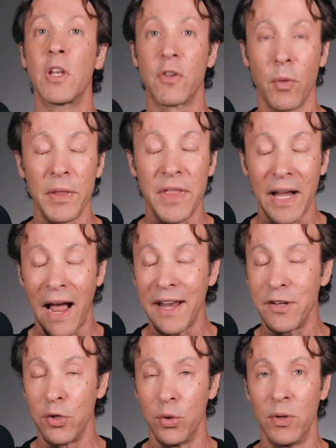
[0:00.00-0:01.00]
So, one thing I
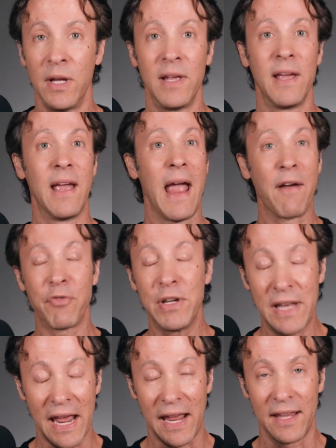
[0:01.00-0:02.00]
do every
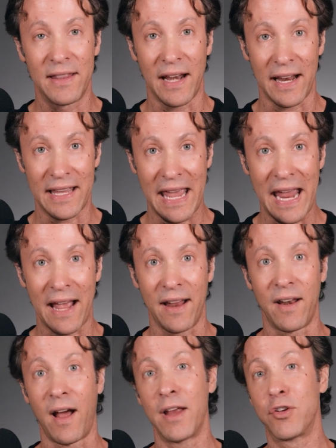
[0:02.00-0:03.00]
day that I
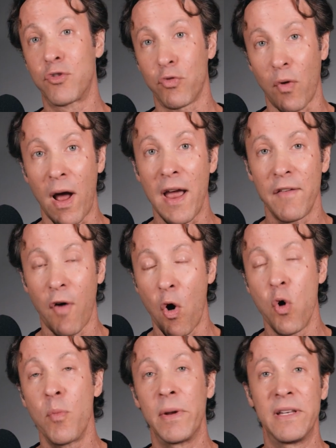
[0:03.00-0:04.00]
can, I drive
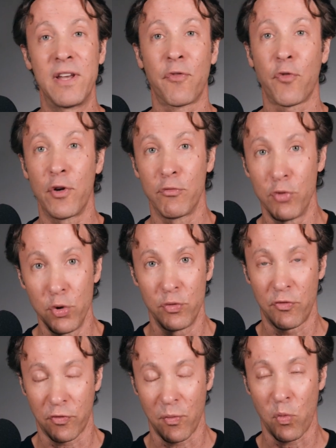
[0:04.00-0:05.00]
home a different
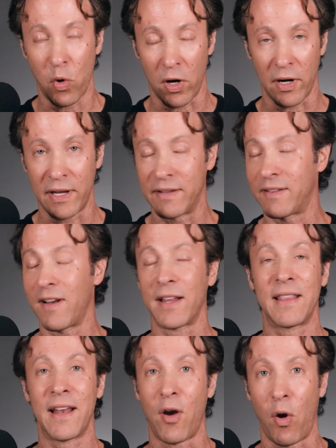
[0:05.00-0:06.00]
route from work. It's
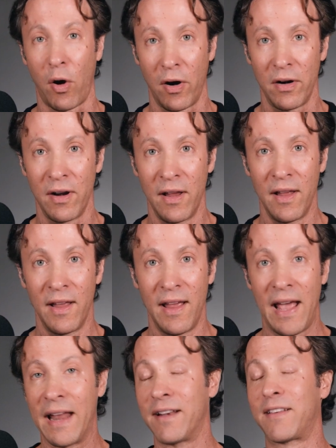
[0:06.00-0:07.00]
not that hard
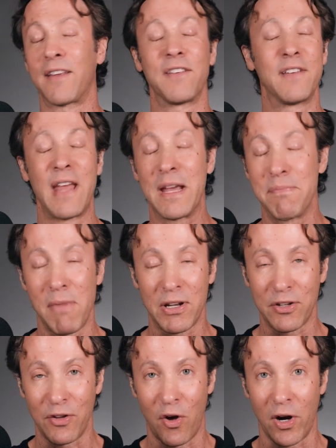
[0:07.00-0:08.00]
and it doesn't take
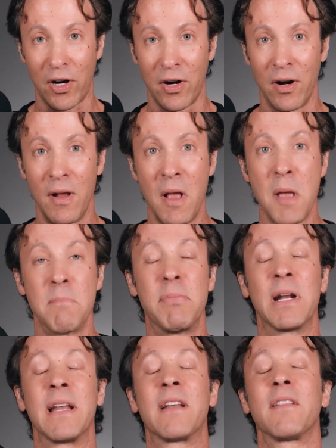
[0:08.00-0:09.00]
much longer
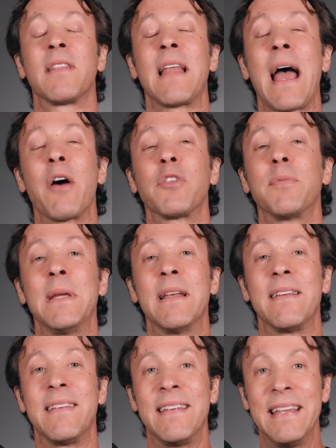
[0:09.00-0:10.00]
but it allows me
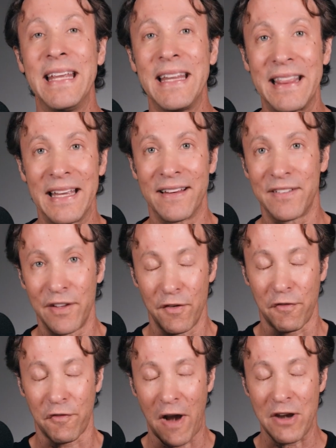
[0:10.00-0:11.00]
to see things in a
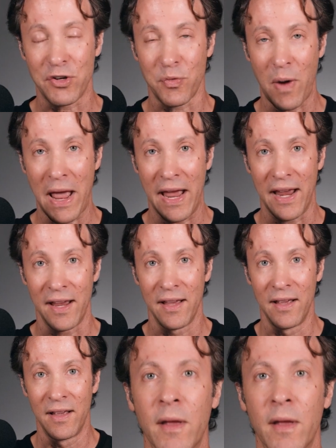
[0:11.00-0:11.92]
fresh way.